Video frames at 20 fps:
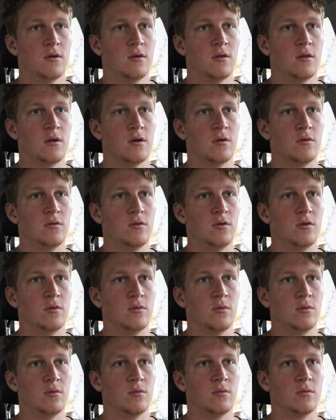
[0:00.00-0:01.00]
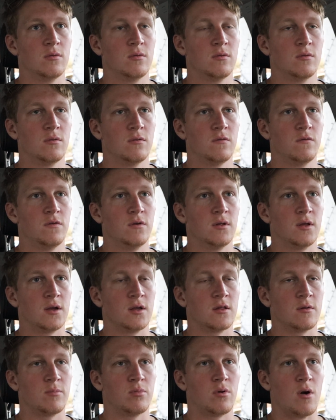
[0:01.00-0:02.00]
you feel like
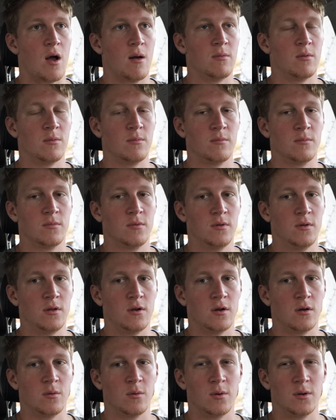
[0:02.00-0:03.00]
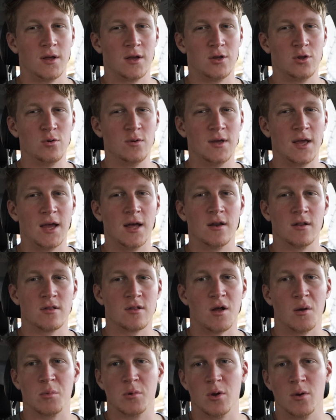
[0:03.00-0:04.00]
it's a problem, or like you can't
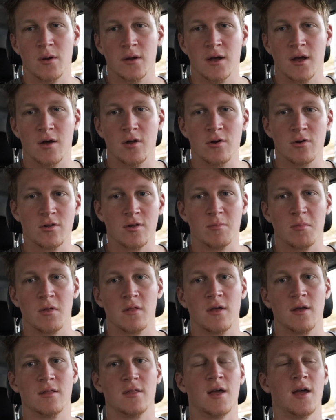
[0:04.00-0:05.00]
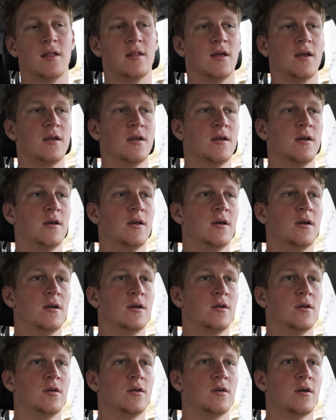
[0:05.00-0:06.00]
stop going out or something like that. Like,
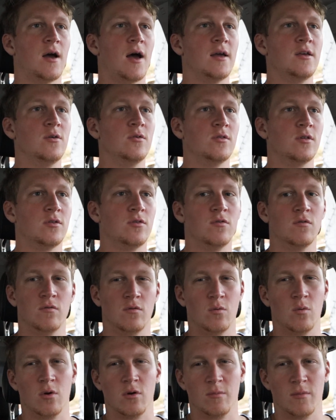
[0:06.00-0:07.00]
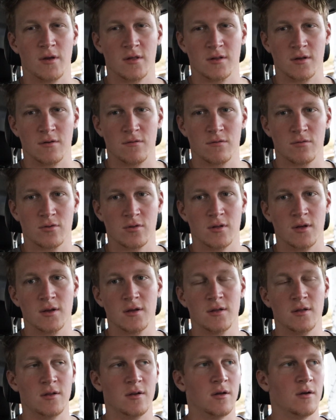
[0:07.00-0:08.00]
I use it to reward myself. So like,
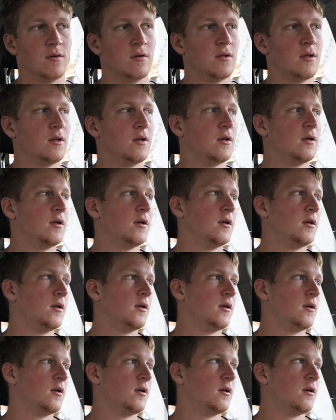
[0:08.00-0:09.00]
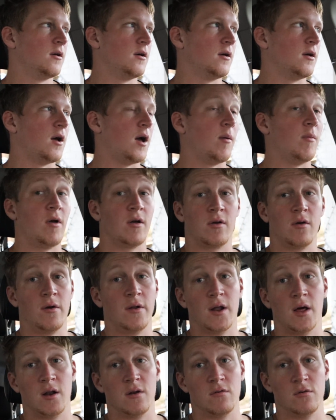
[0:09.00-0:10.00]
I'm not
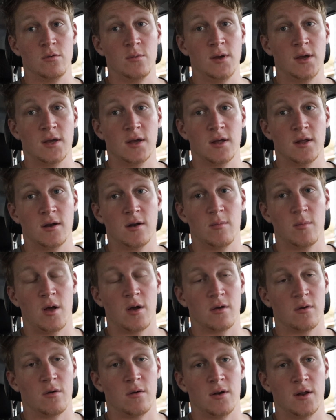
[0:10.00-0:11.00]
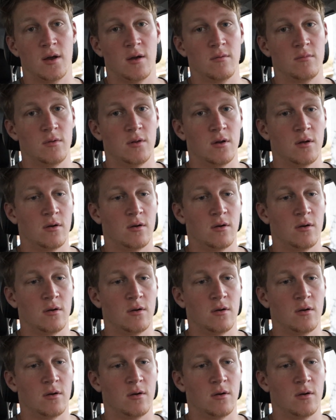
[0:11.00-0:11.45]
going out every weekend. I'm not going out,